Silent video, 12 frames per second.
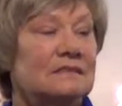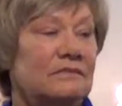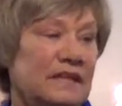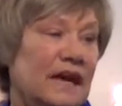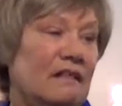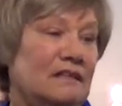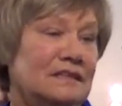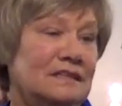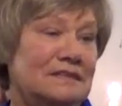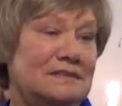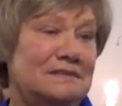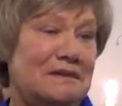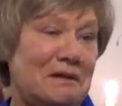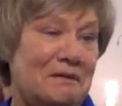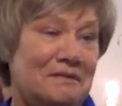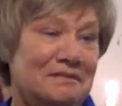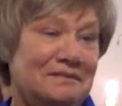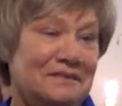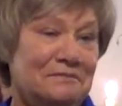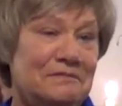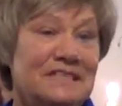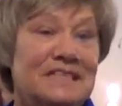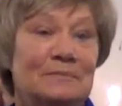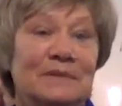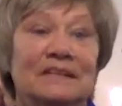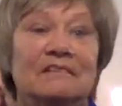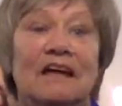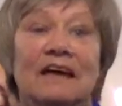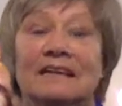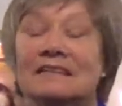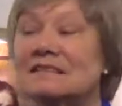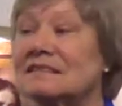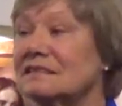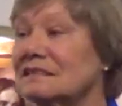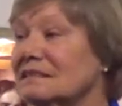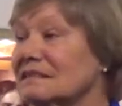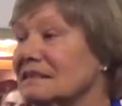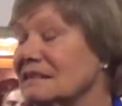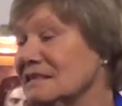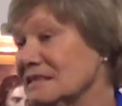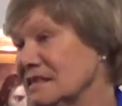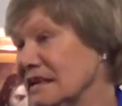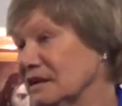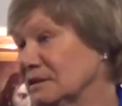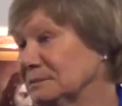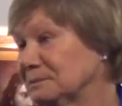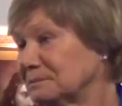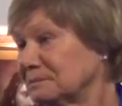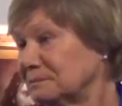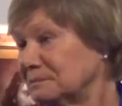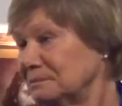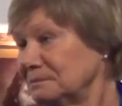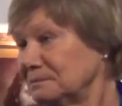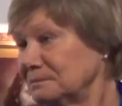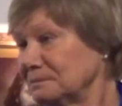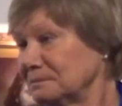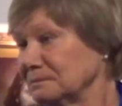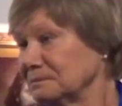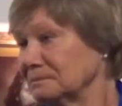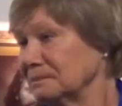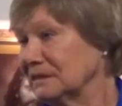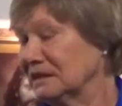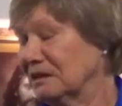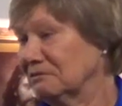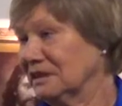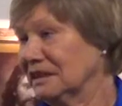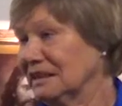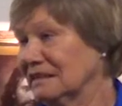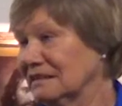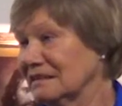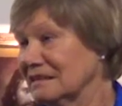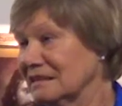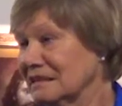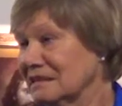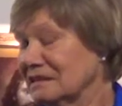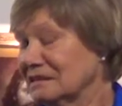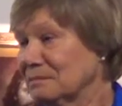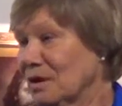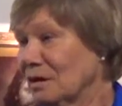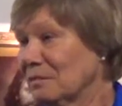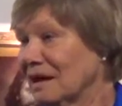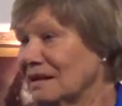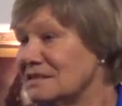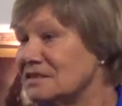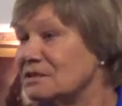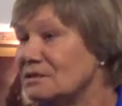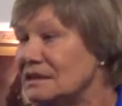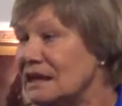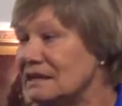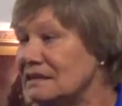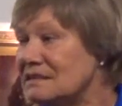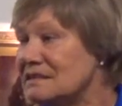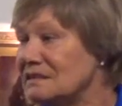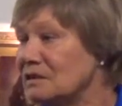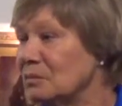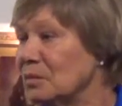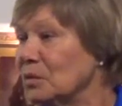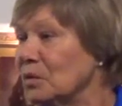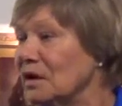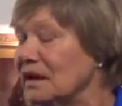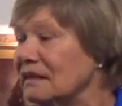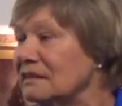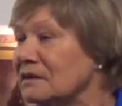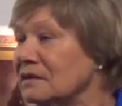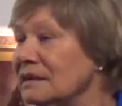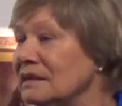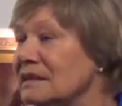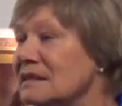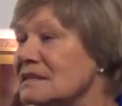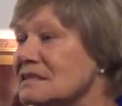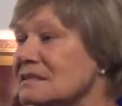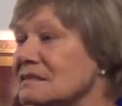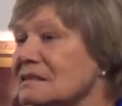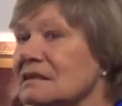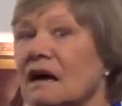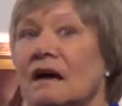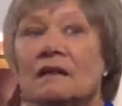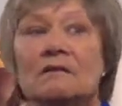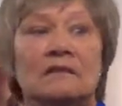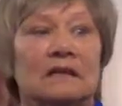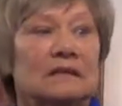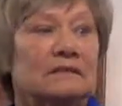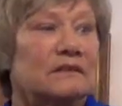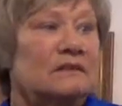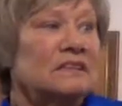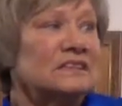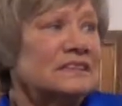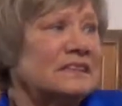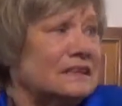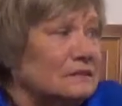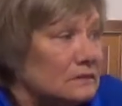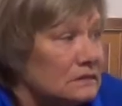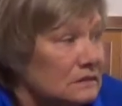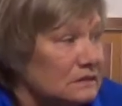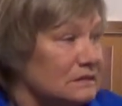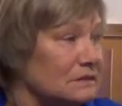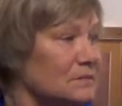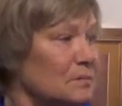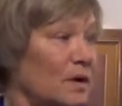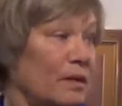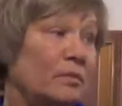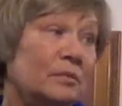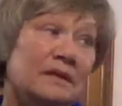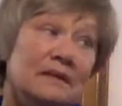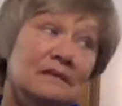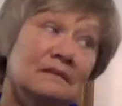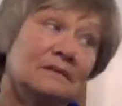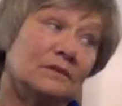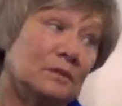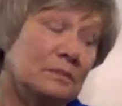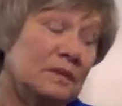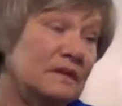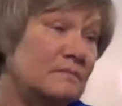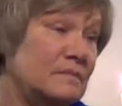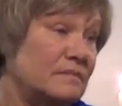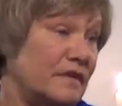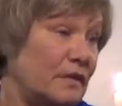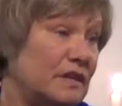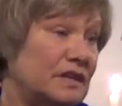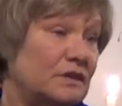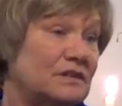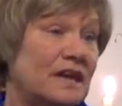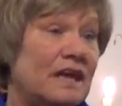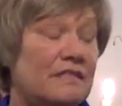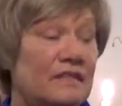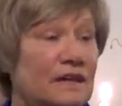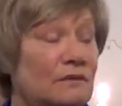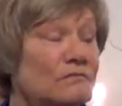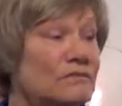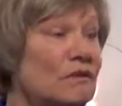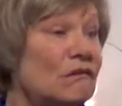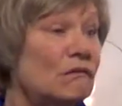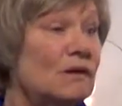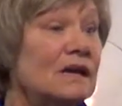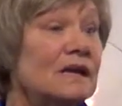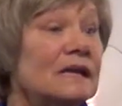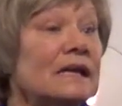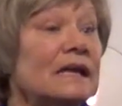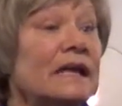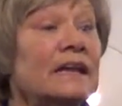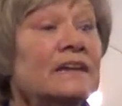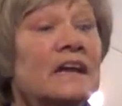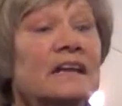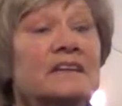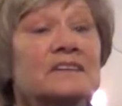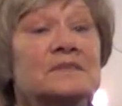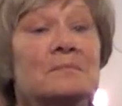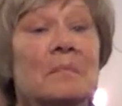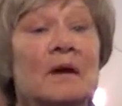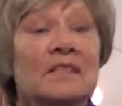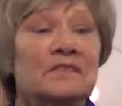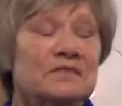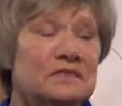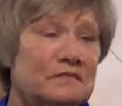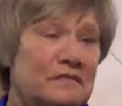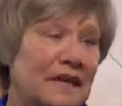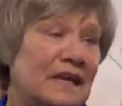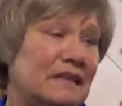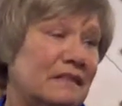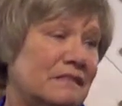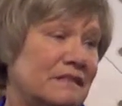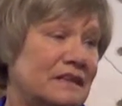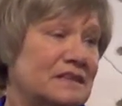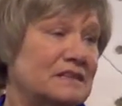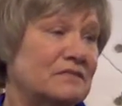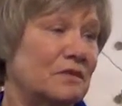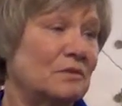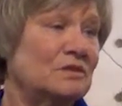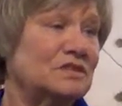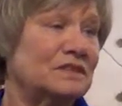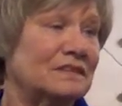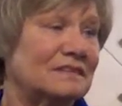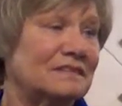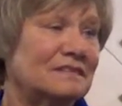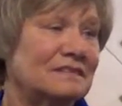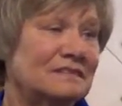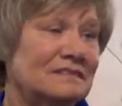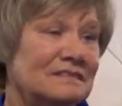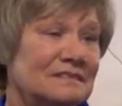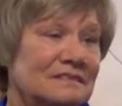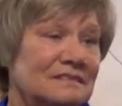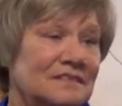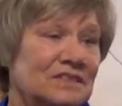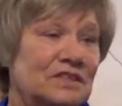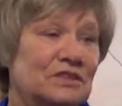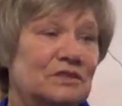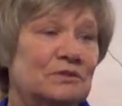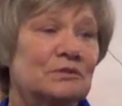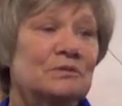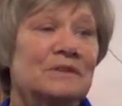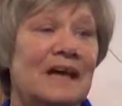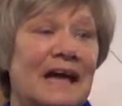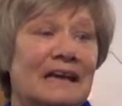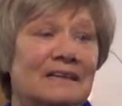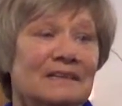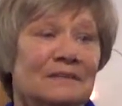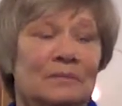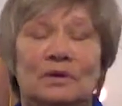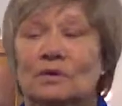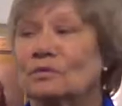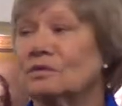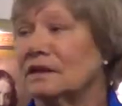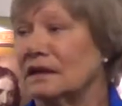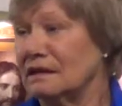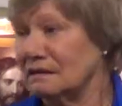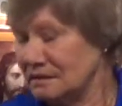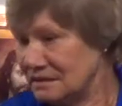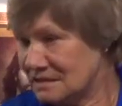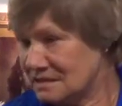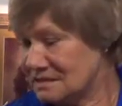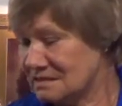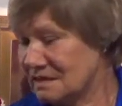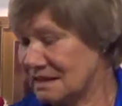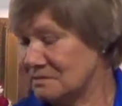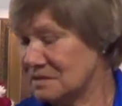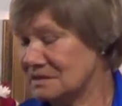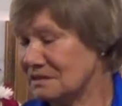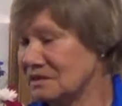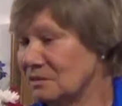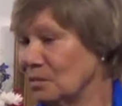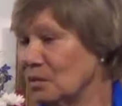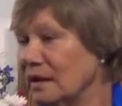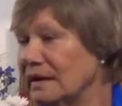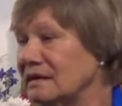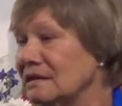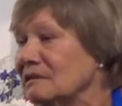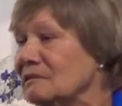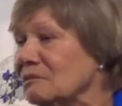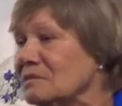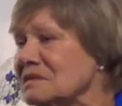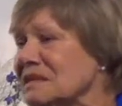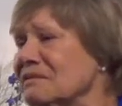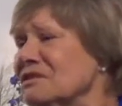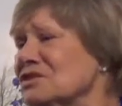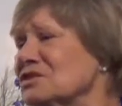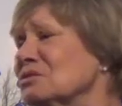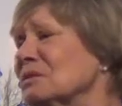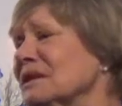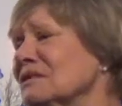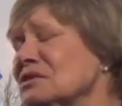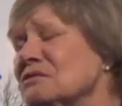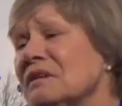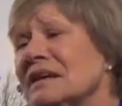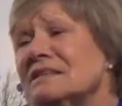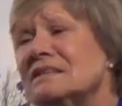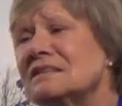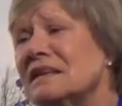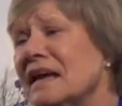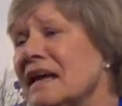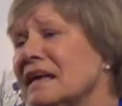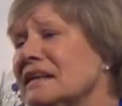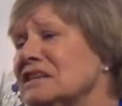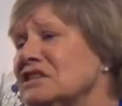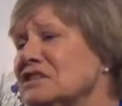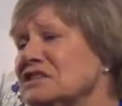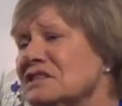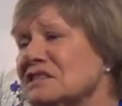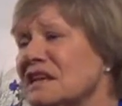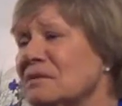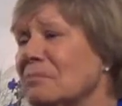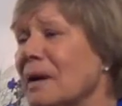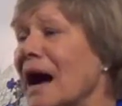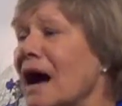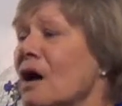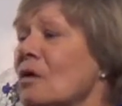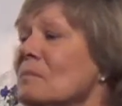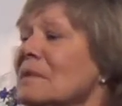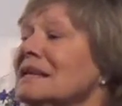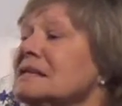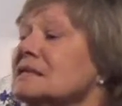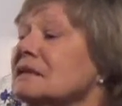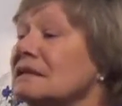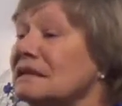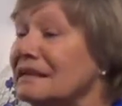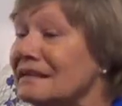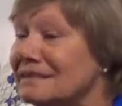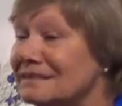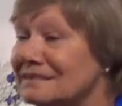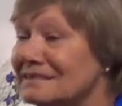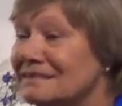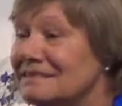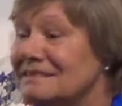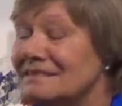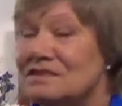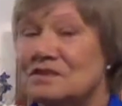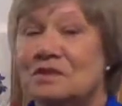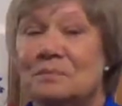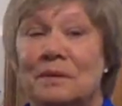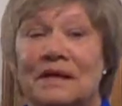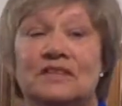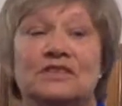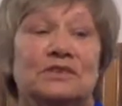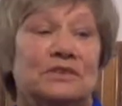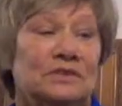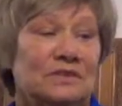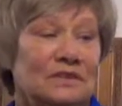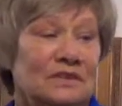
the reality is there. The redeeming light is there. In our reading, the Paramahansa Yogananda as a little boy, there he is in cholera, nausea, probably could be very near death, I don't know. And yet his mother's faith and devotion. She knew that Mukunda, his name as a little boy, was even too ill to raise his head, and she just said, bow mentally to the picture